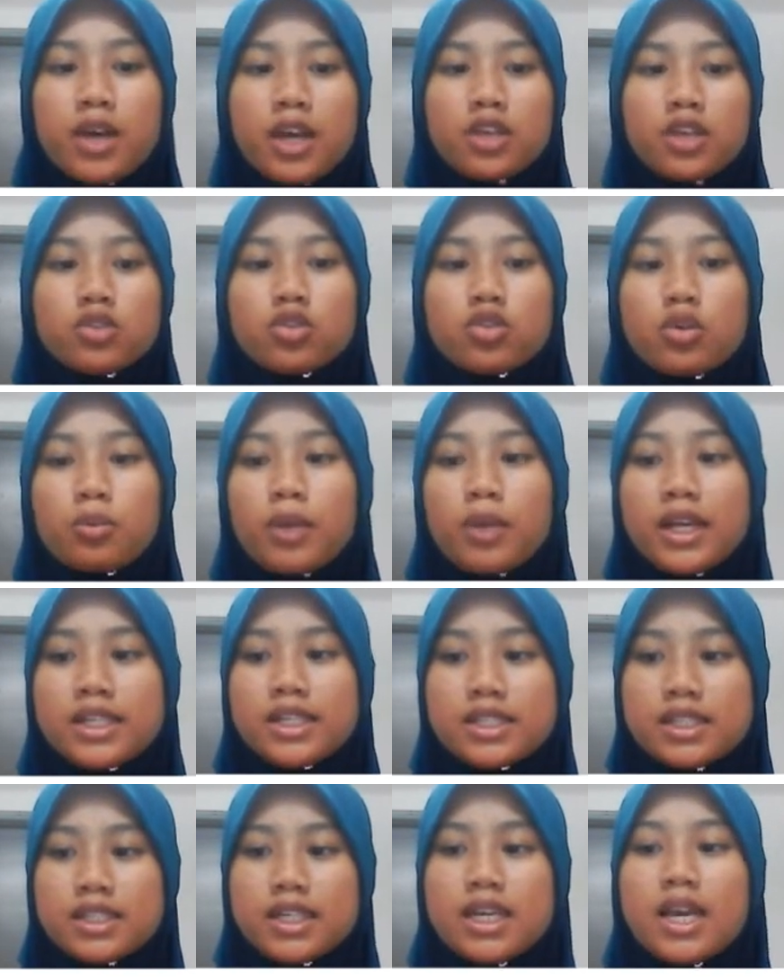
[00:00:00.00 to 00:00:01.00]

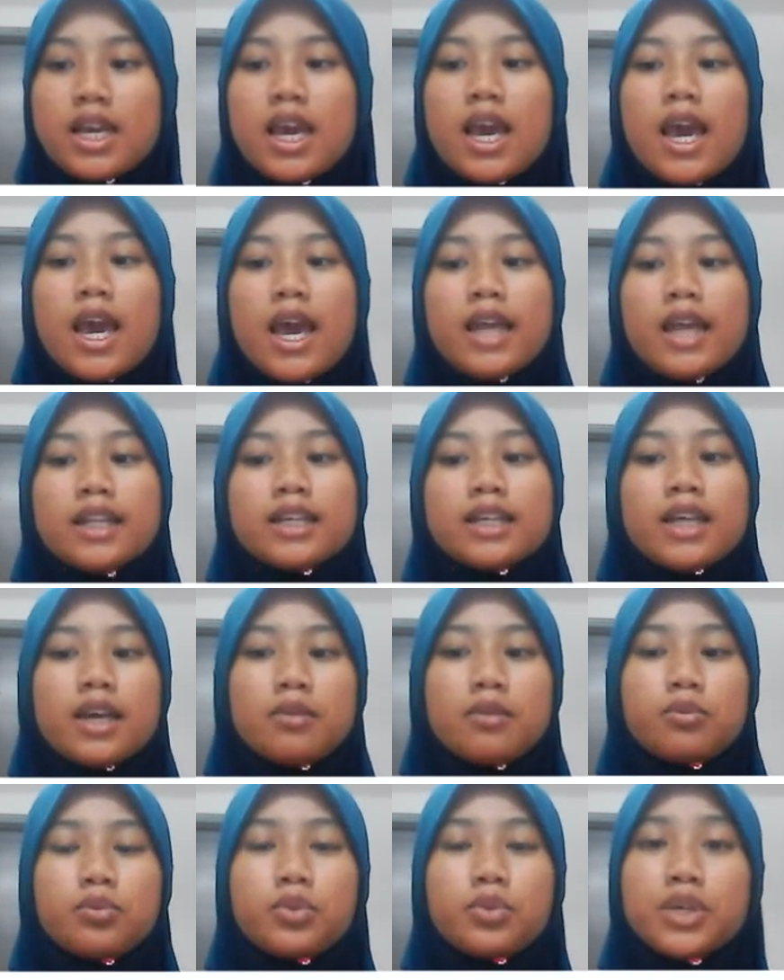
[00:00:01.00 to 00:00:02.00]
arthroplasty and
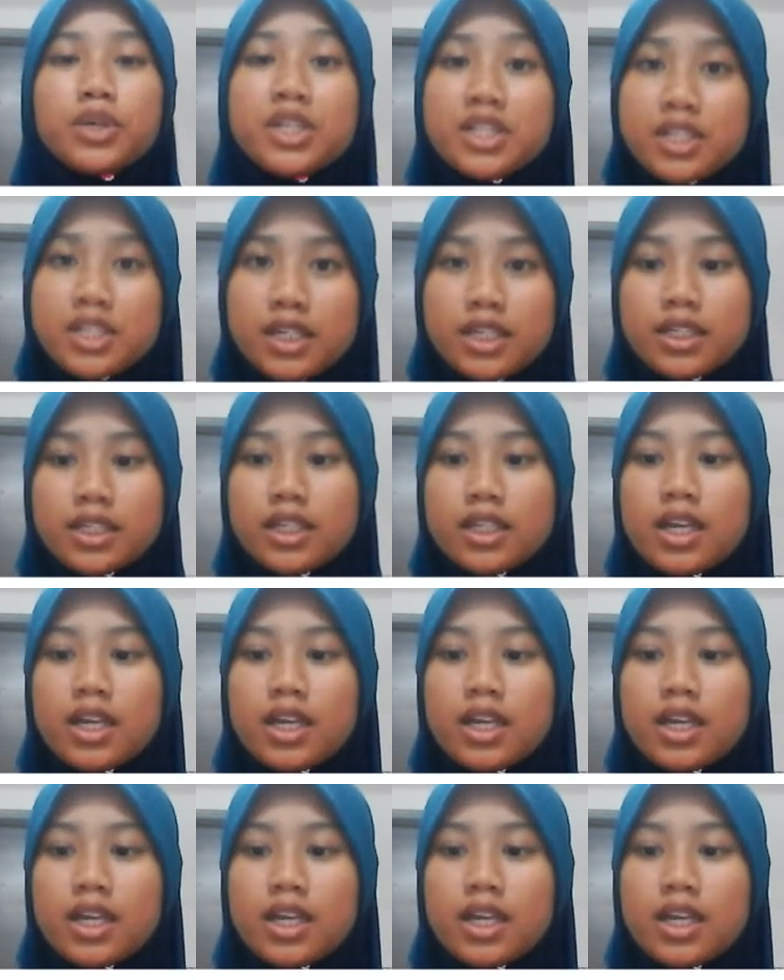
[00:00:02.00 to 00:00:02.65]
can present